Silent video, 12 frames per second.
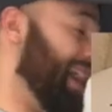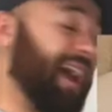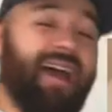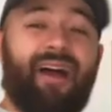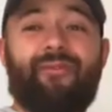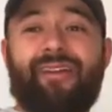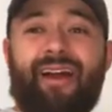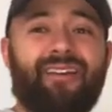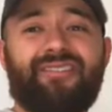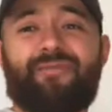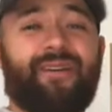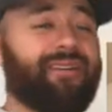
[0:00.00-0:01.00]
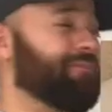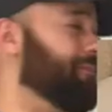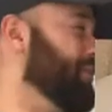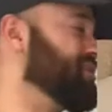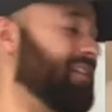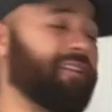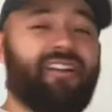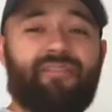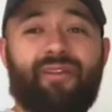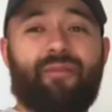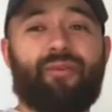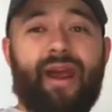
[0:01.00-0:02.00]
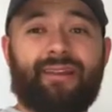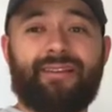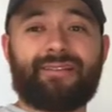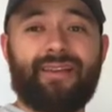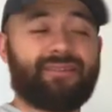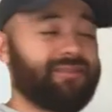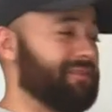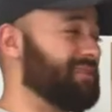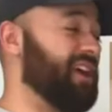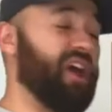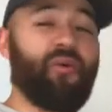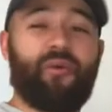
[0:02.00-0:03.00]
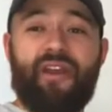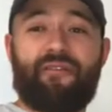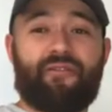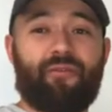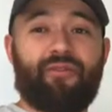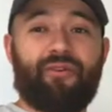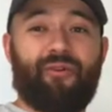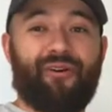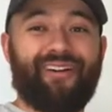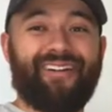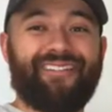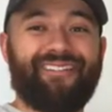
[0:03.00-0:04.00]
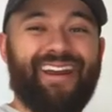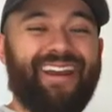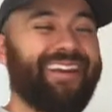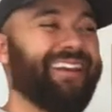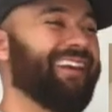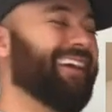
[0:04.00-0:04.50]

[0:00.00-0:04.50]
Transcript: mean, I spent a lot of my practice sessions away from the horn, right?